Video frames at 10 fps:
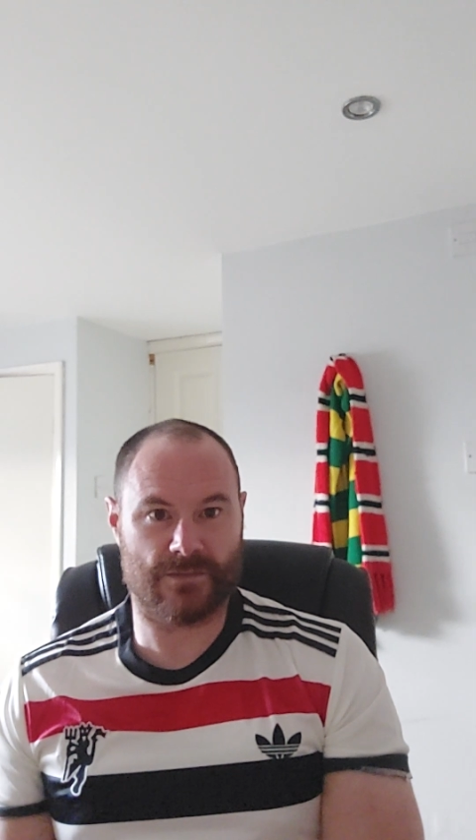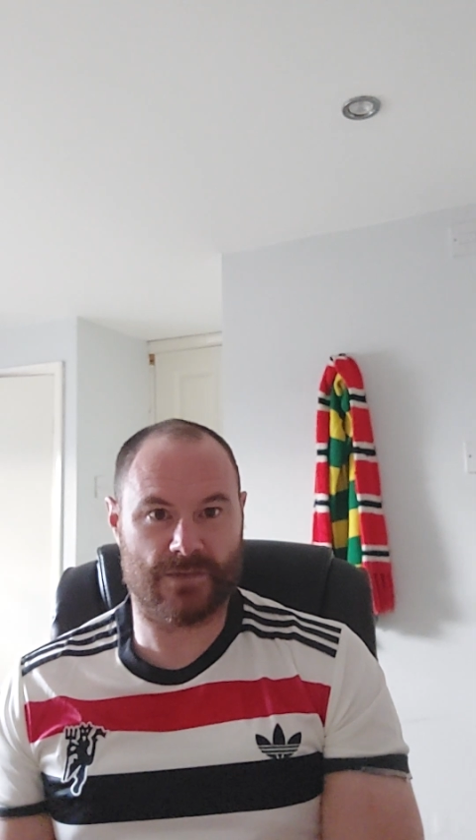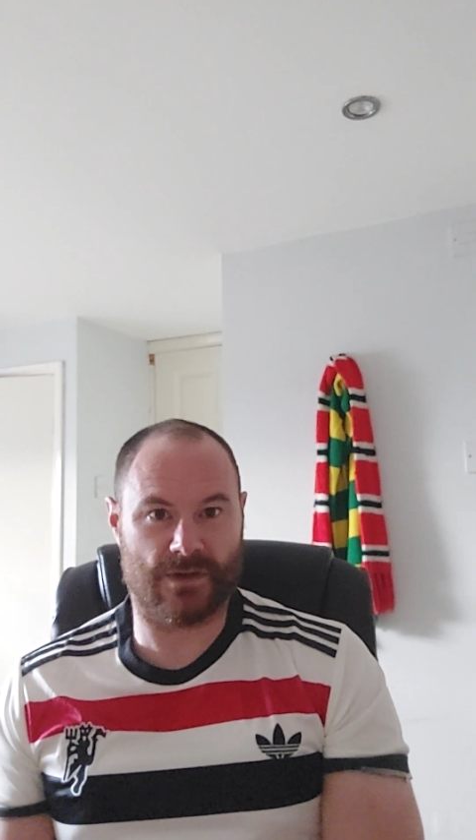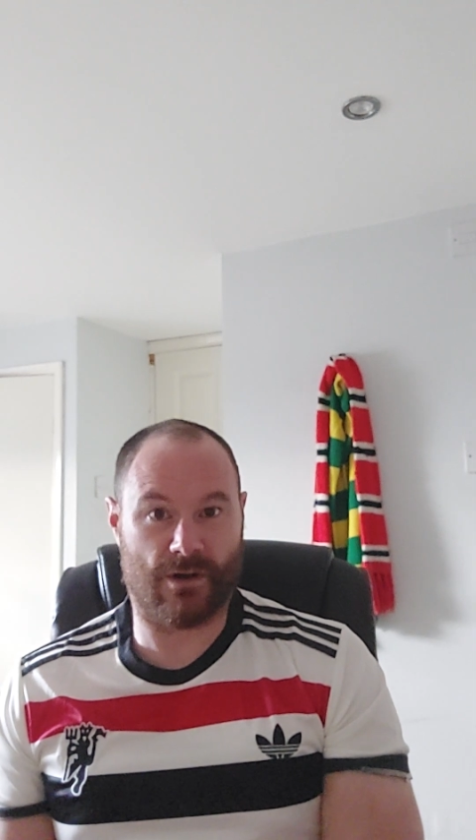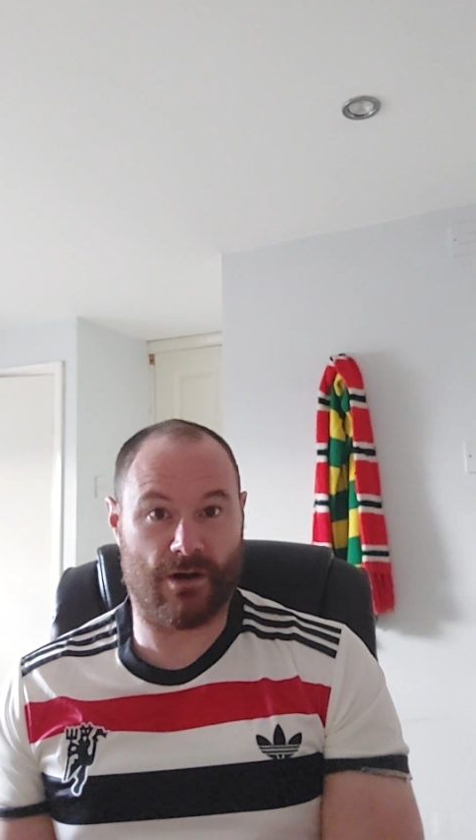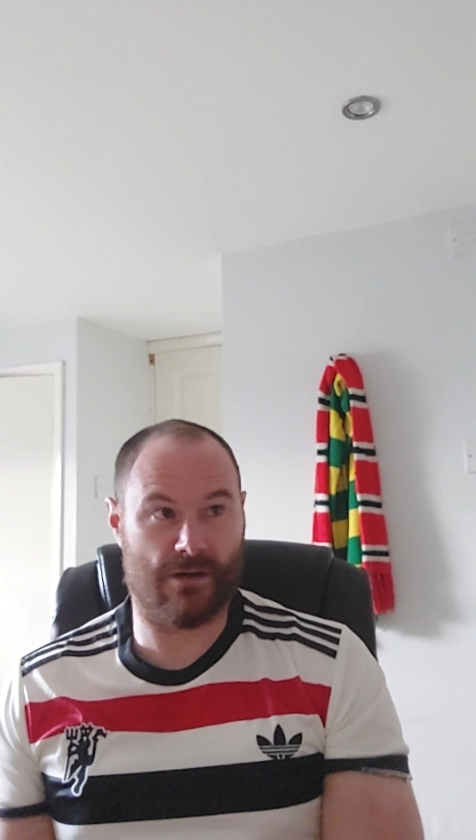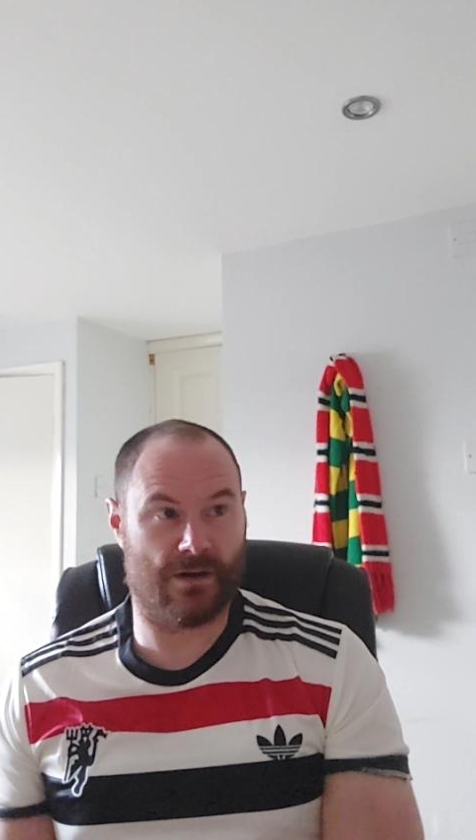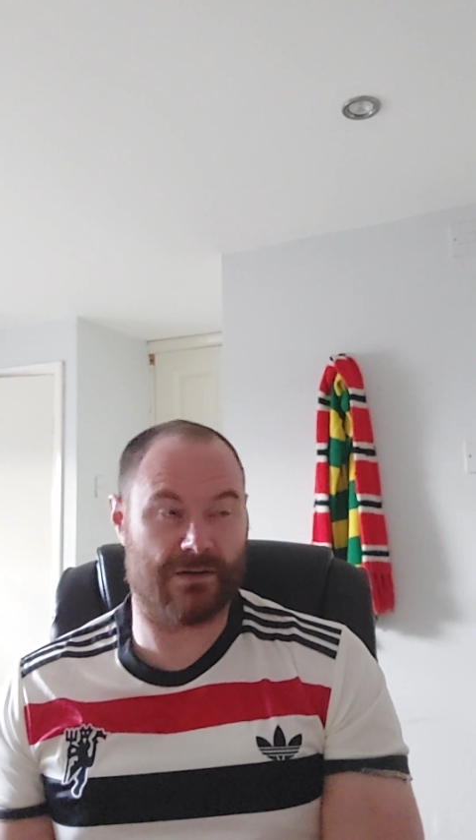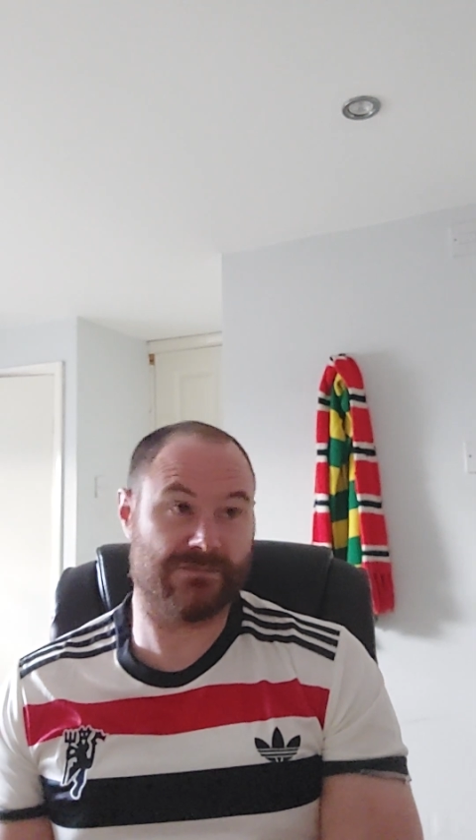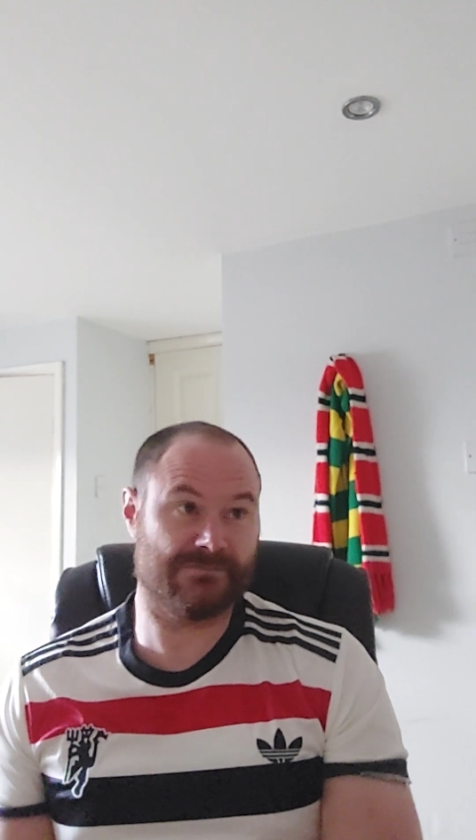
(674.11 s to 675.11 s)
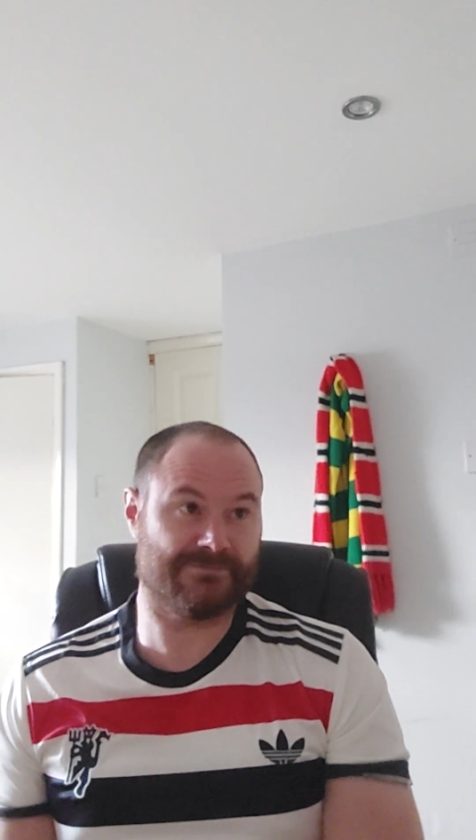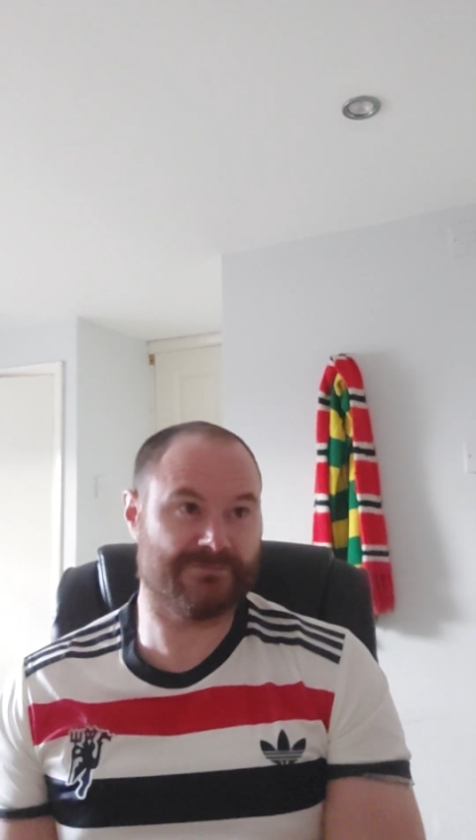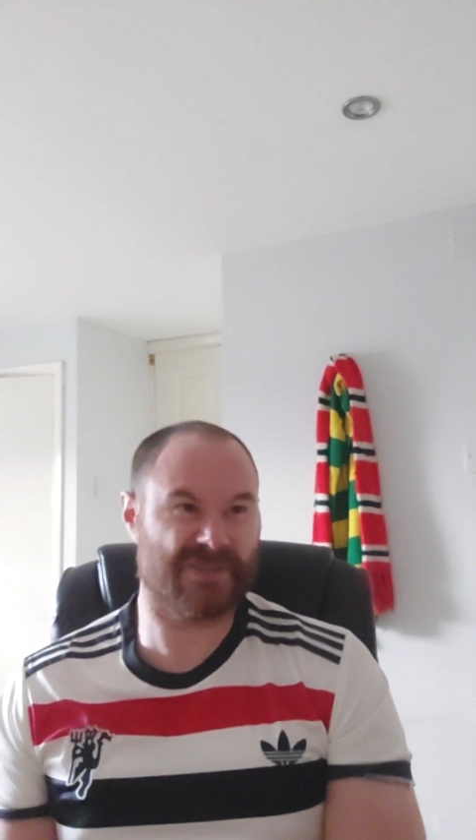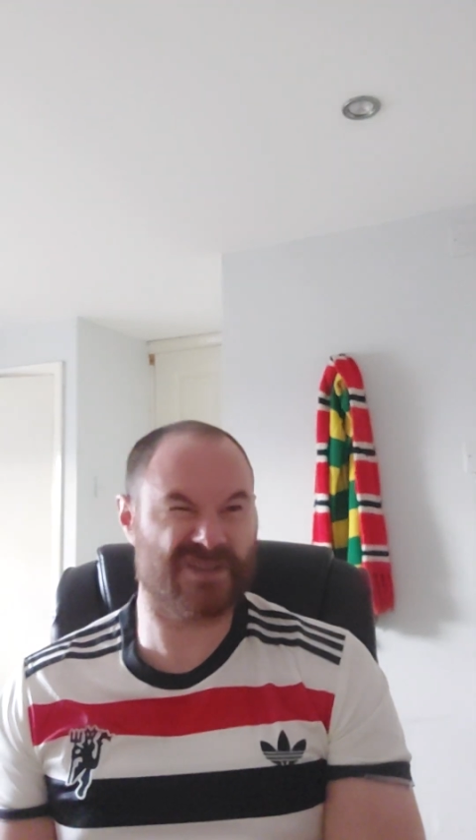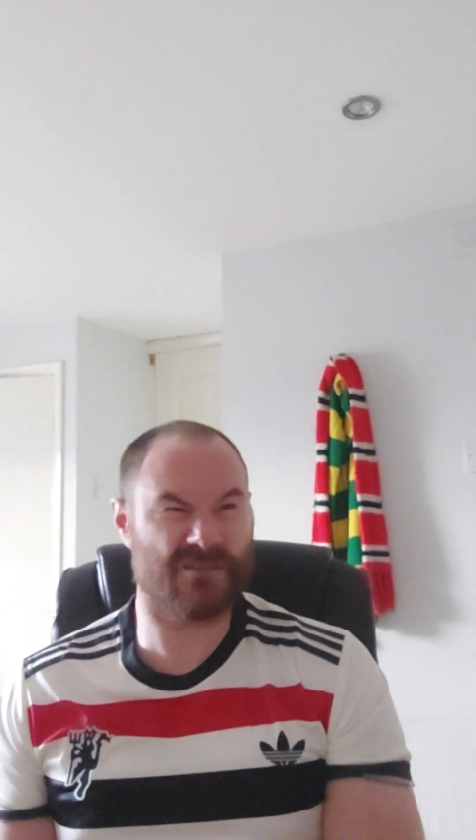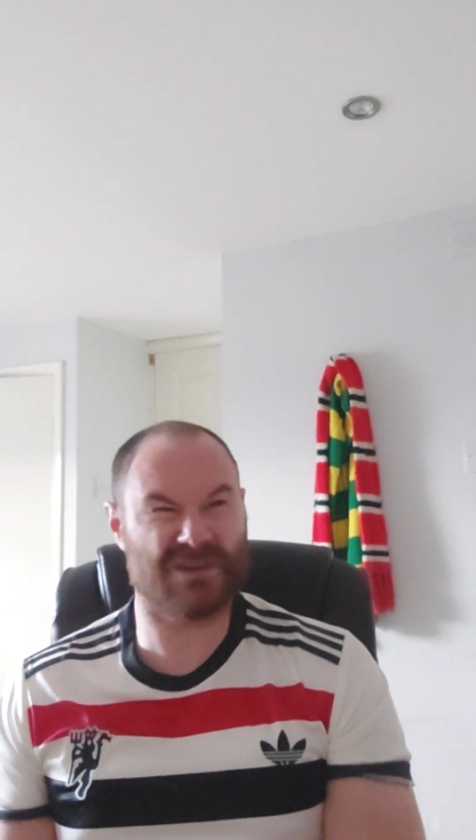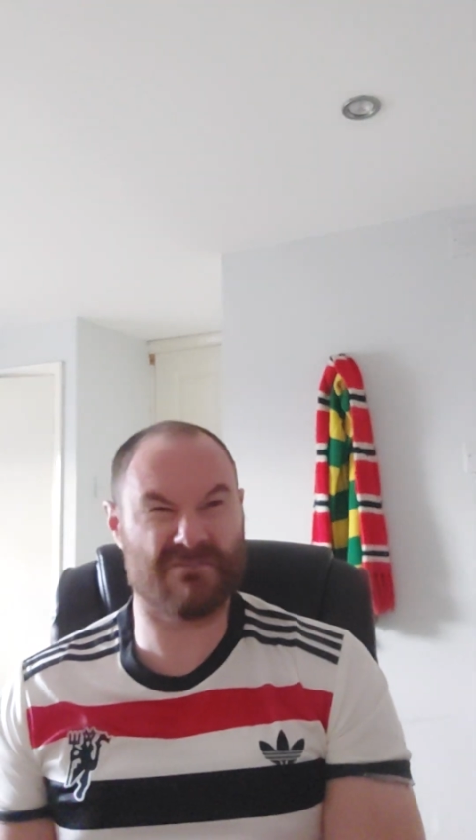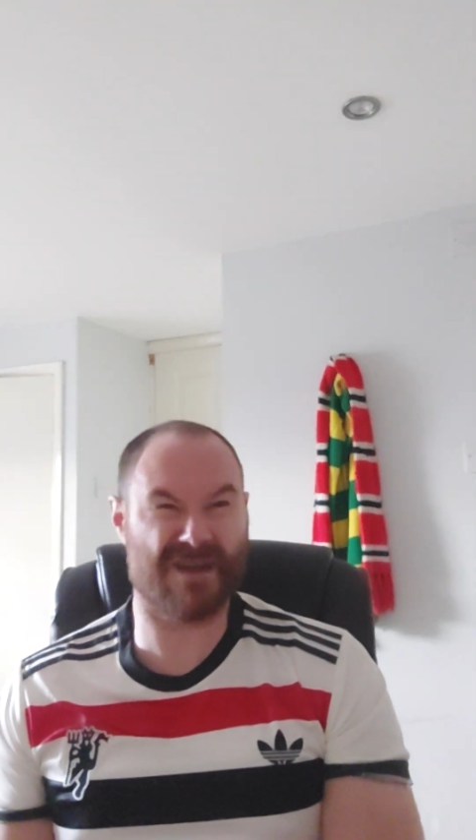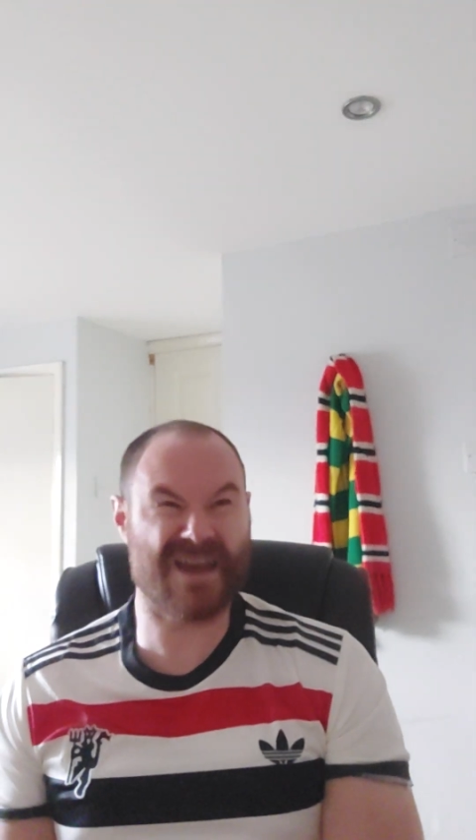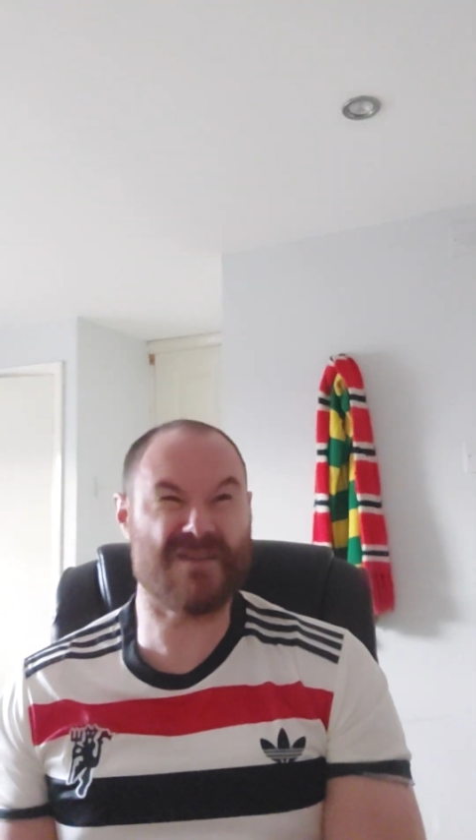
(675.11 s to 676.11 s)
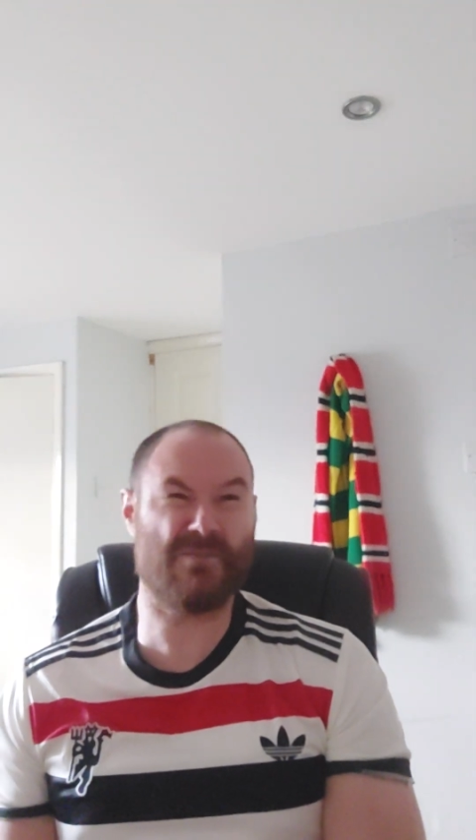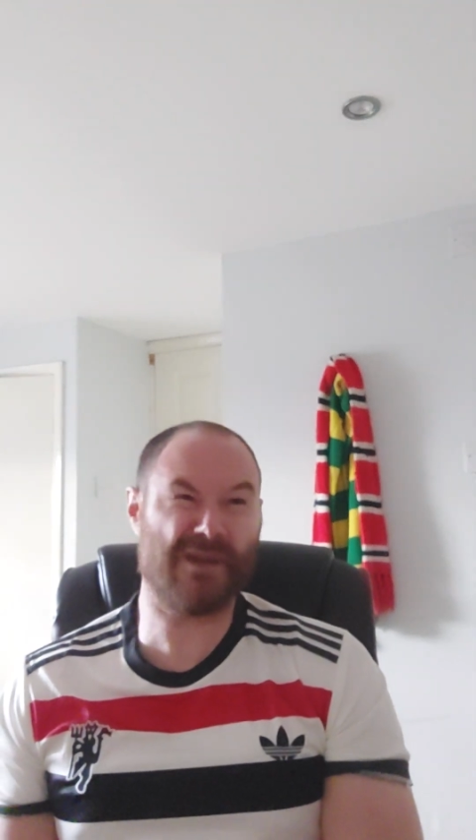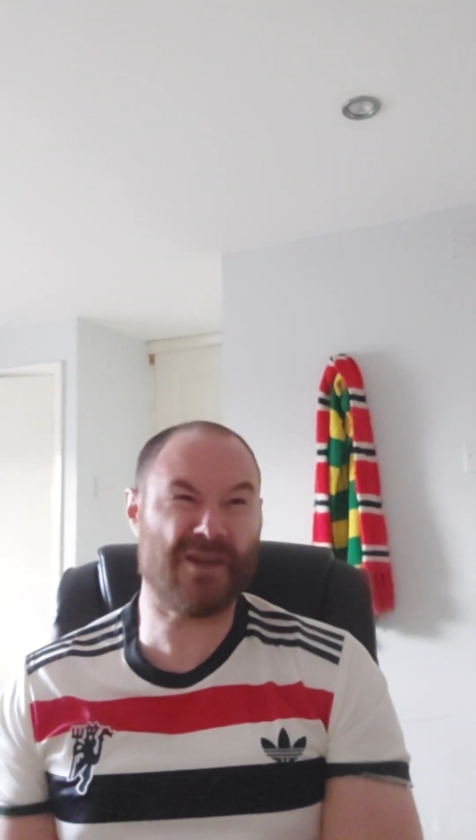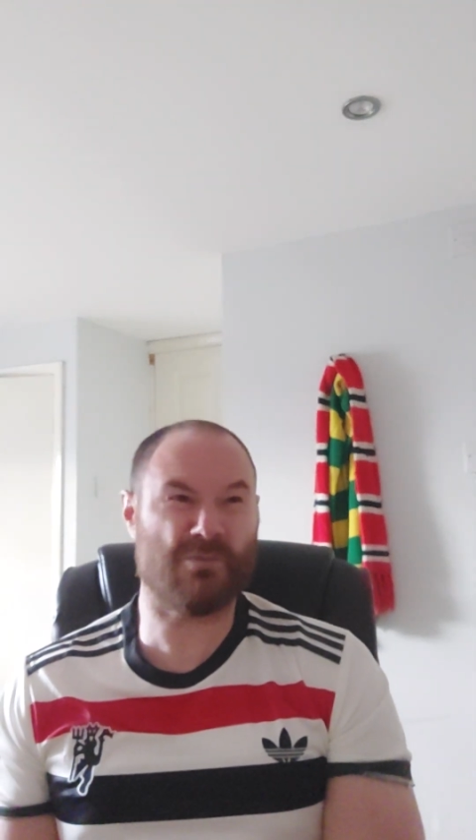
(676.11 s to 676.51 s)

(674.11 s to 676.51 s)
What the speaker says: McTominay maybe,